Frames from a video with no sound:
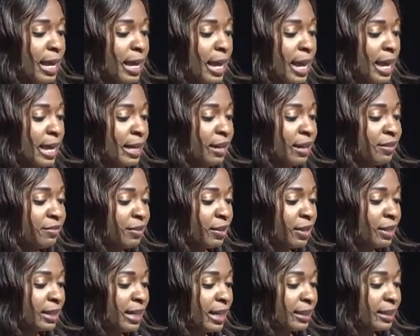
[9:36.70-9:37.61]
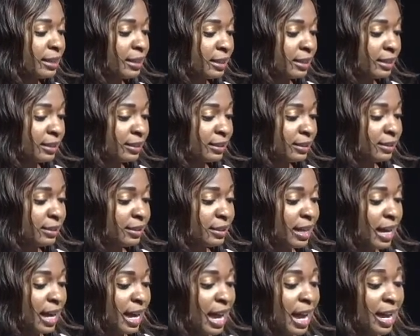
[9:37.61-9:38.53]
And I feel like this.
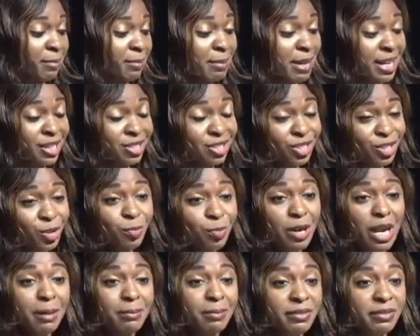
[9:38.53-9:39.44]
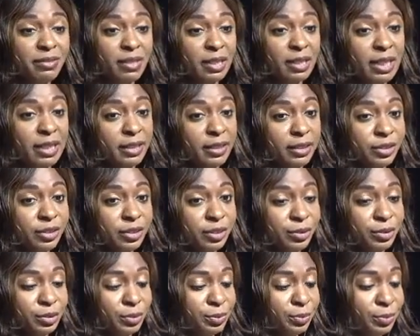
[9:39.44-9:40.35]
I imagine you probably feel like this
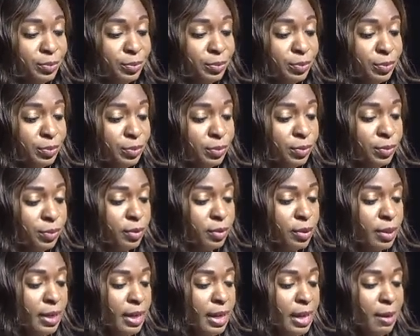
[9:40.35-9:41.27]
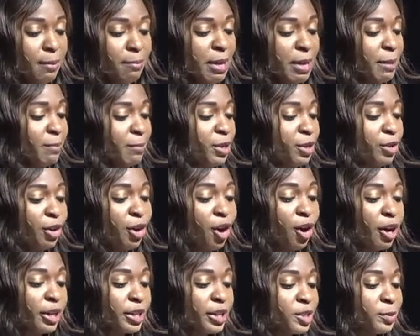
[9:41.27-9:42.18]
too. Maybe your
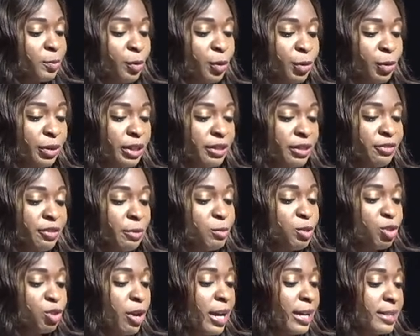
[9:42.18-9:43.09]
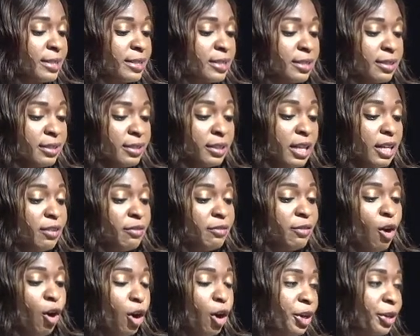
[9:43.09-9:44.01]
heart is broken from trying to love
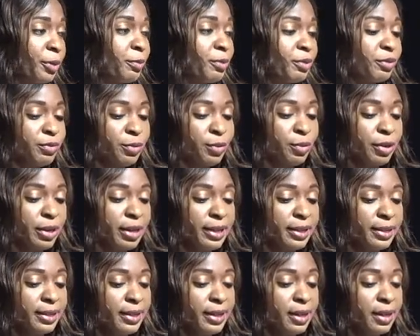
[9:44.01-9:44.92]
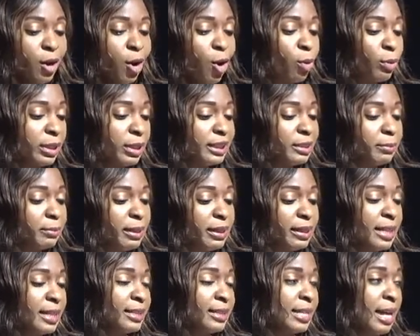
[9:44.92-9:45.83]
hard before only to be
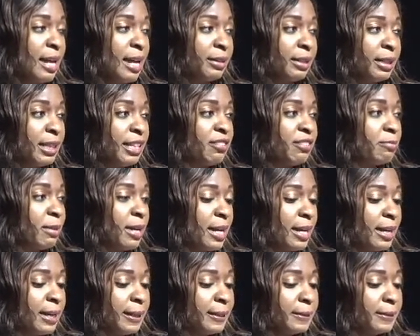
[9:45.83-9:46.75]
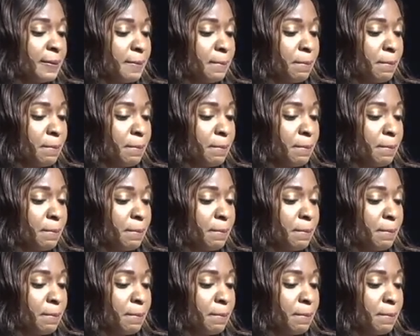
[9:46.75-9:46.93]
let down and left behind.